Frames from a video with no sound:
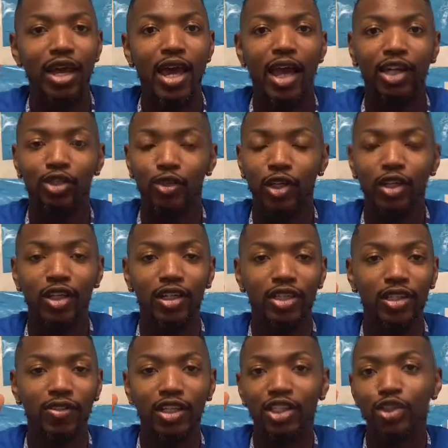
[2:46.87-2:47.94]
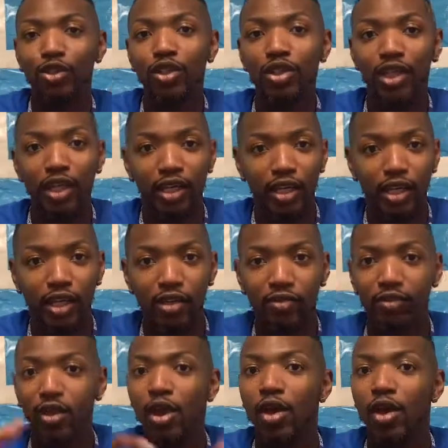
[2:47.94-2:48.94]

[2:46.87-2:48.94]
extracurricular activity that you can think of.